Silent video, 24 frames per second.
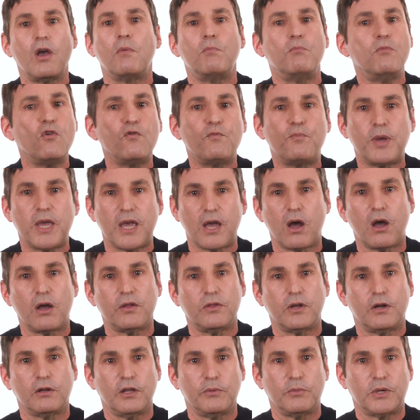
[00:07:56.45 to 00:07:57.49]
move
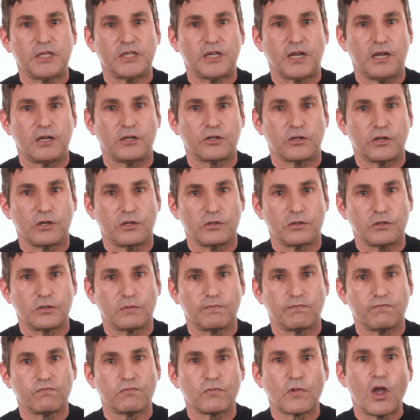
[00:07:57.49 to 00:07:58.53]
beyond their
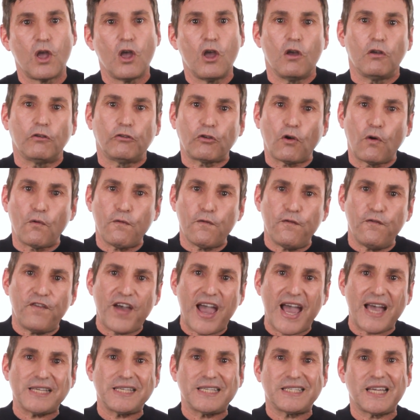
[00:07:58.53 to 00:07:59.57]
limitations. So
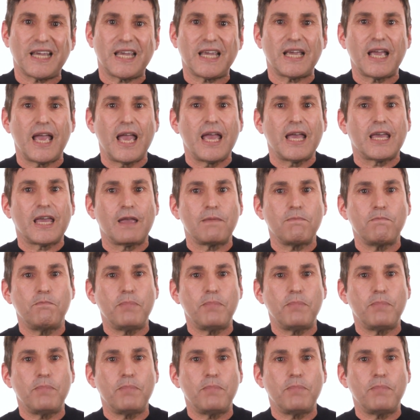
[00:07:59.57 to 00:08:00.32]
fasting can